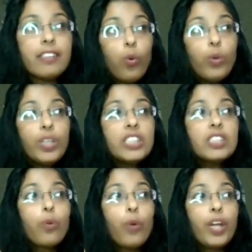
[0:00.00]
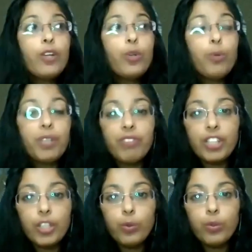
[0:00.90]
who is going to be
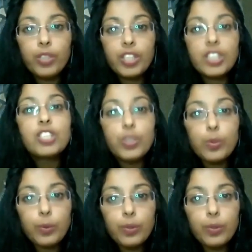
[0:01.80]
with you is you.